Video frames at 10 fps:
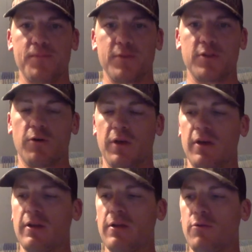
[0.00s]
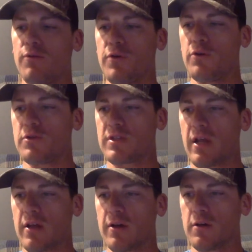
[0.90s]
So again, in review,
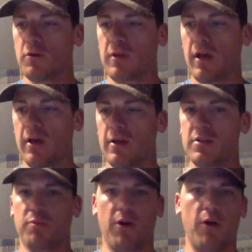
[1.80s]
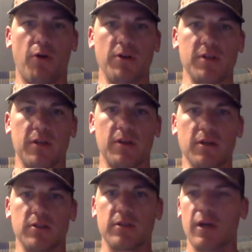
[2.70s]
Seneca looked at his priorities like
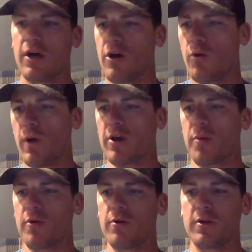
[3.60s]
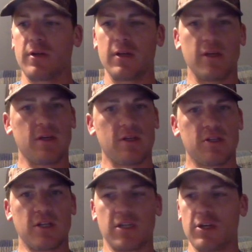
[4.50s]
this: wake up early,
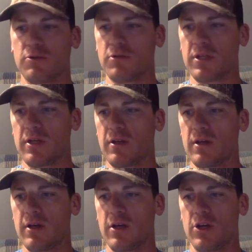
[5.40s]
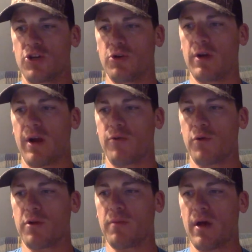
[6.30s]
stick to his routine, treat
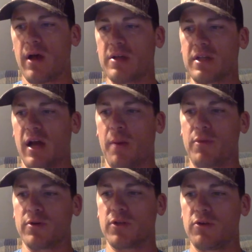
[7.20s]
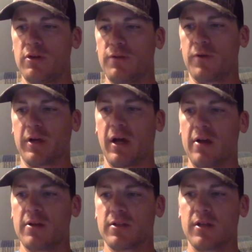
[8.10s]
everyone he met as an opportunity for
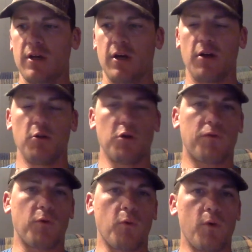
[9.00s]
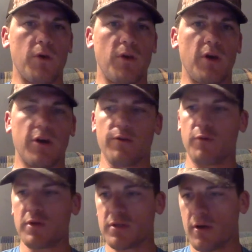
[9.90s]
kindness, look for one nugget of
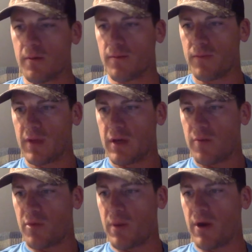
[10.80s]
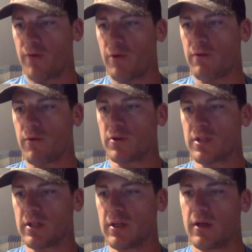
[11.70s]
wisdom, prepare for
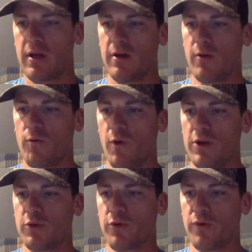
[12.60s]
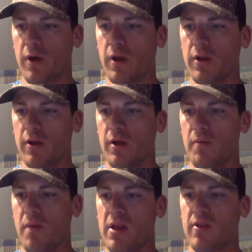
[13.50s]
adversity, write to a friend,
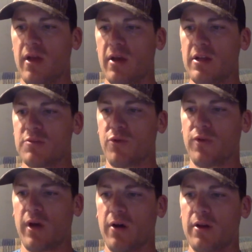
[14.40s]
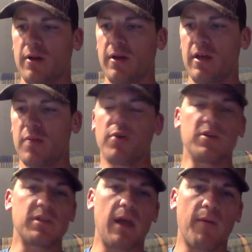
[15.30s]
meditate on his mortality, and put
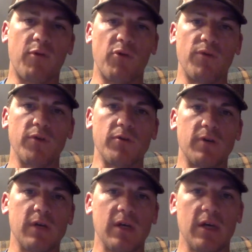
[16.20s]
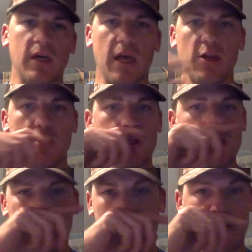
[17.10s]
his day up for review. And yours
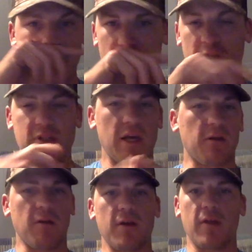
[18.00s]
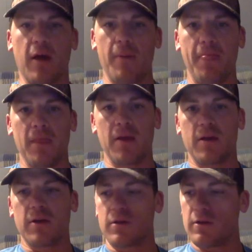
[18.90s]
doesn't have to look exactly like that.
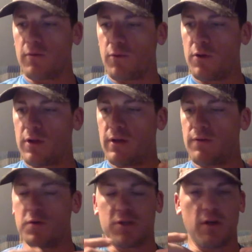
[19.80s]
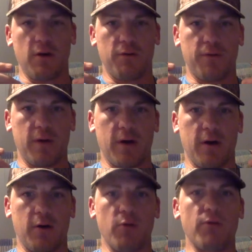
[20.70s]
Really give yourself
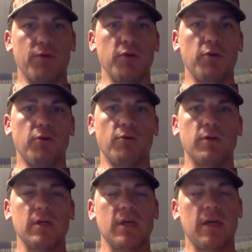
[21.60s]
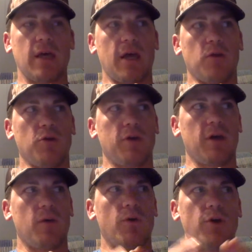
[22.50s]
a review and look
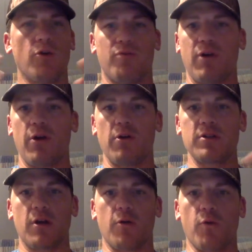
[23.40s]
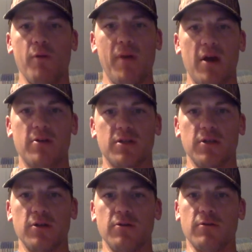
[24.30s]
at what your priorities are, what matters to
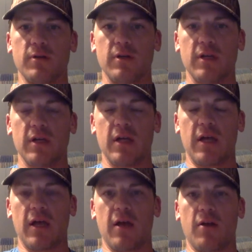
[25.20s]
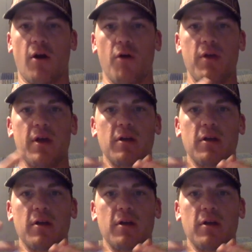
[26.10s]
you, and are they in